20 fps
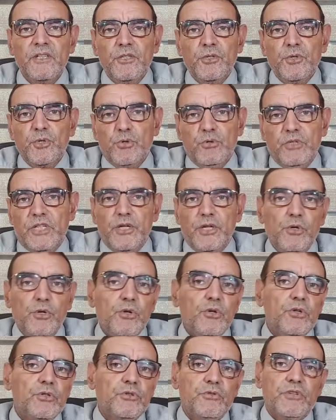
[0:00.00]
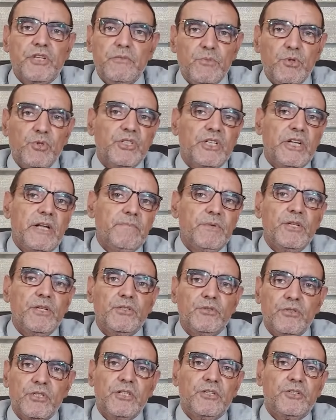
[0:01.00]
so they go to chemotherapy,
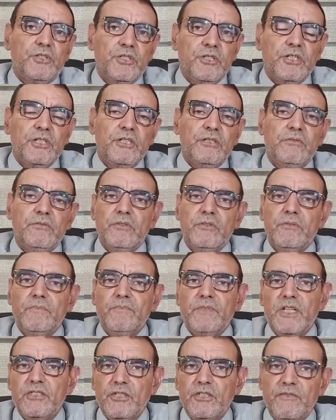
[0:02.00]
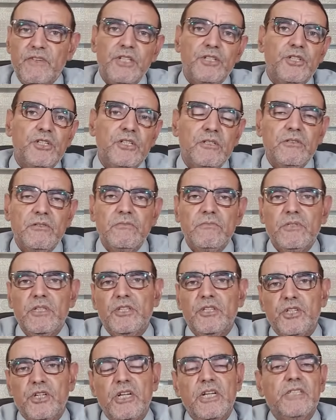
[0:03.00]
to surgery, to intervention,
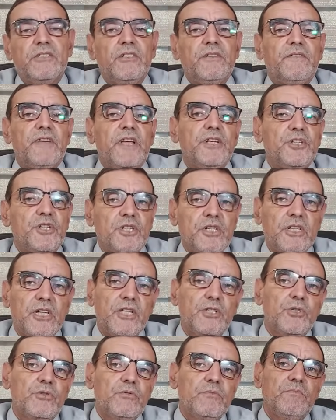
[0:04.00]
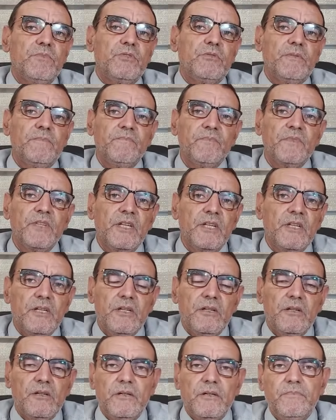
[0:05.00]
surgical intervention, and some
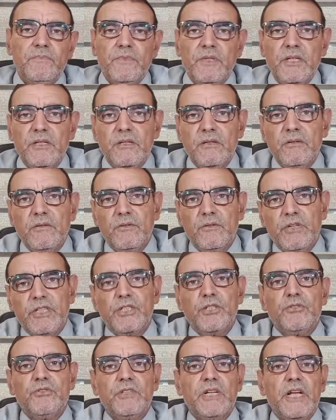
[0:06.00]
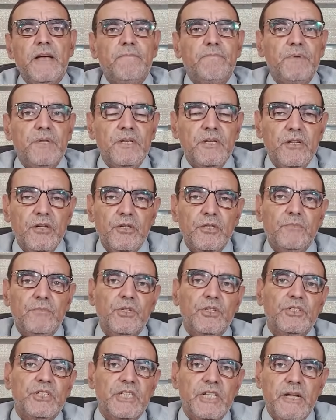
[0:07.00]
radiotherapy,
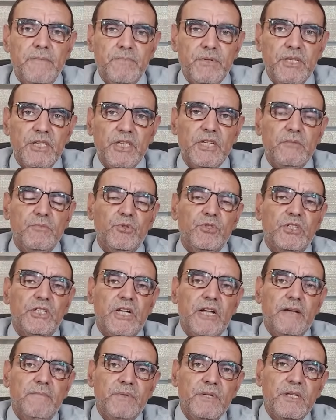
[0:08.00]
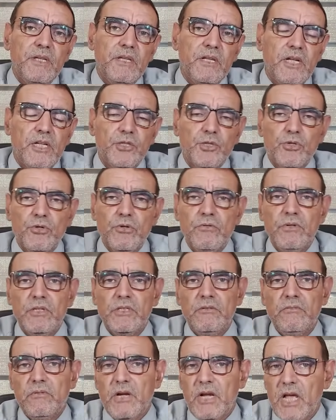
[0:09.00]
hormonotherapy, chemotherapy, and so
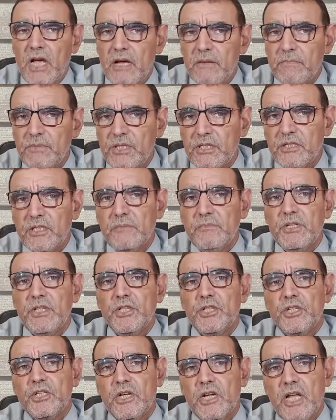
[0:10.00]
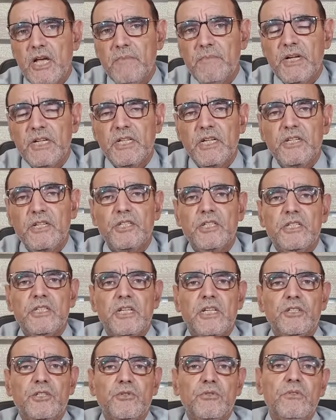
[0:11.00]
lab determination, lab analysis,
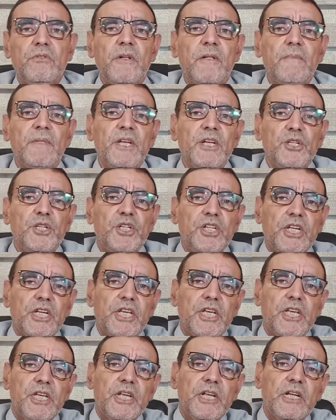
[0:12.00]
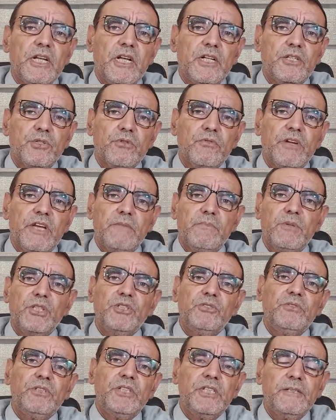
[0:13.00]
and so checking, and so
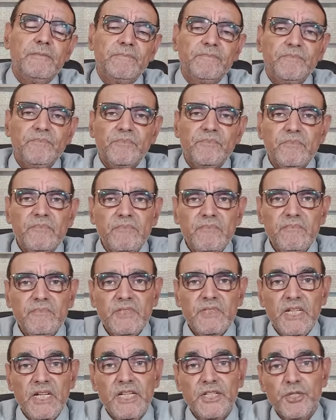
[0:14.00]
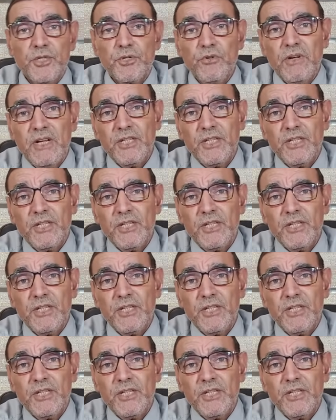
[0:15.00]
imagery, and so